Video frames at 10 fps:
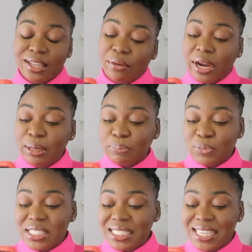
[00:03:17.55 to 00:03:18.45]
that right,
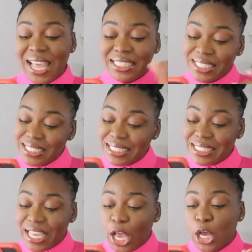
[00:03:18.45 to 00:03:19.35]
statins